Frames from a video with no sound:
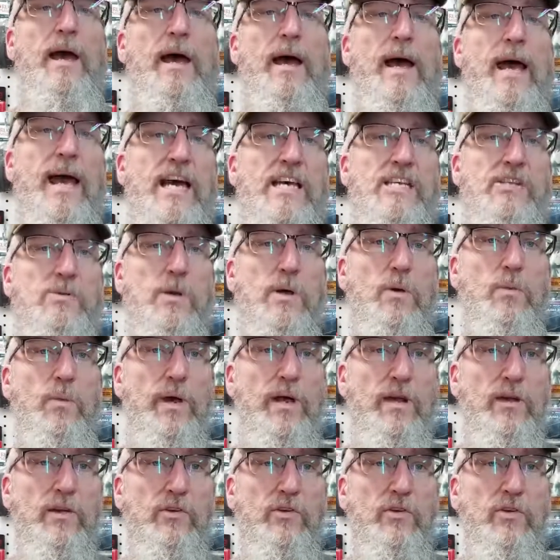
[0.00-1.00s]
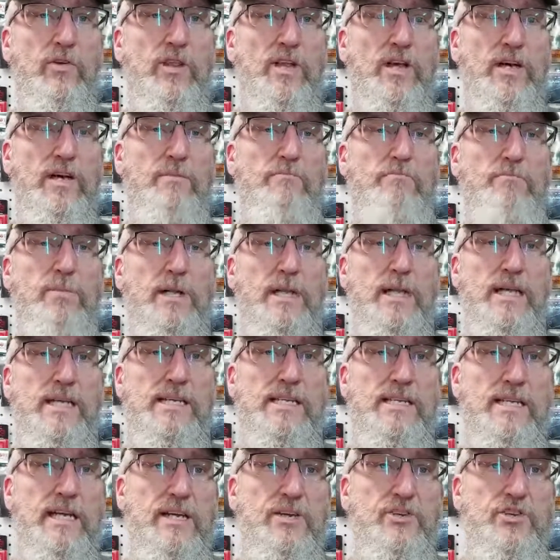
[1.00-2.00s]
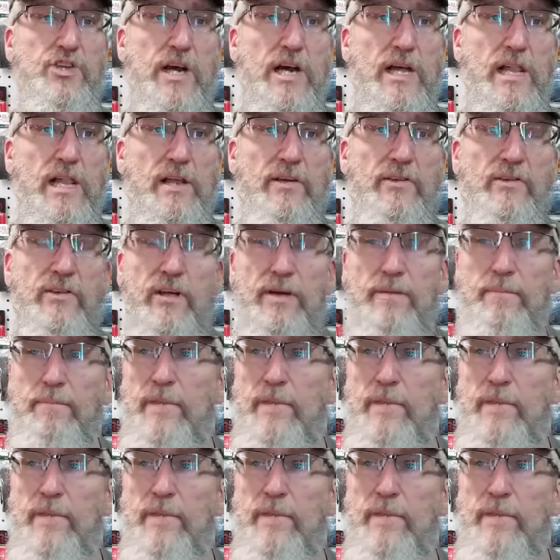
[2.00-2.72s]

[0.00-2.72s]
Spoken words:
as we went to the Ballistic Gelatin.